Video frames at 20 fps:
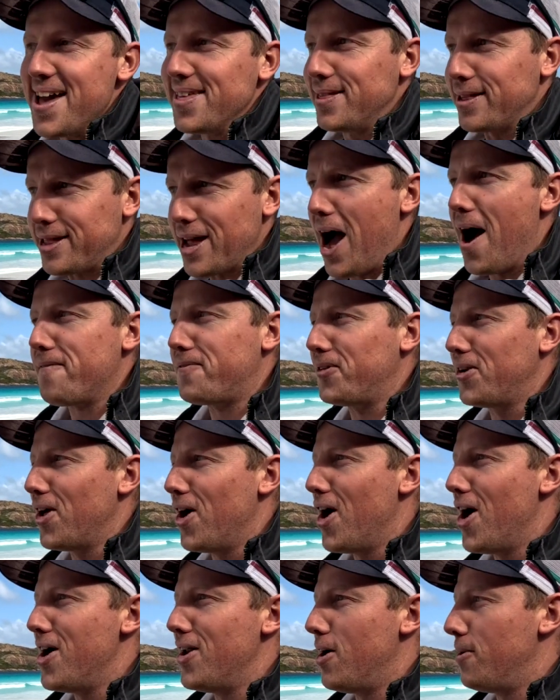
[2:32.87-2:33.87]
this
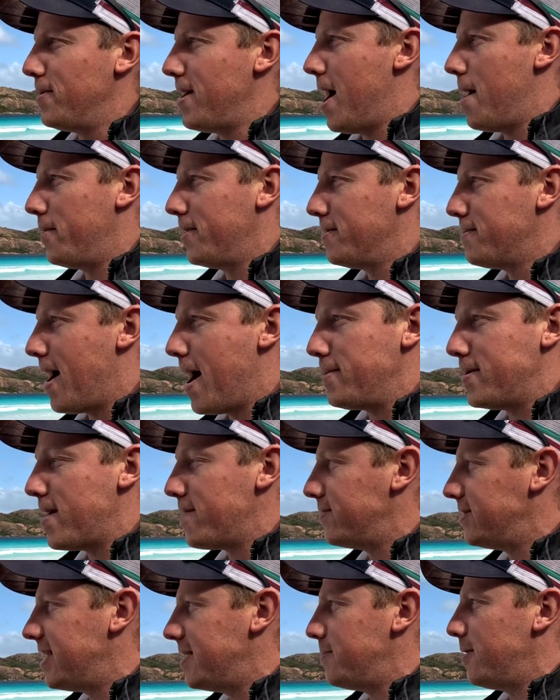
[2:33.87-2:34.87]
afternoon I'll be able to maybe
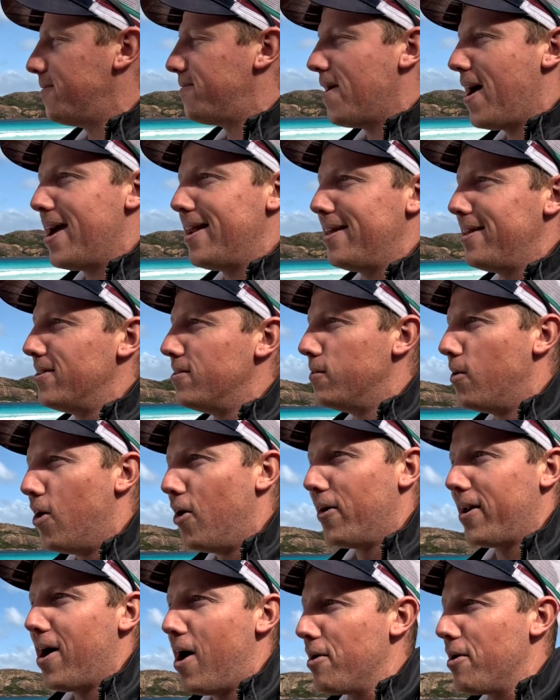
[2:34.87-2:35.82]
even dip my feet in the water.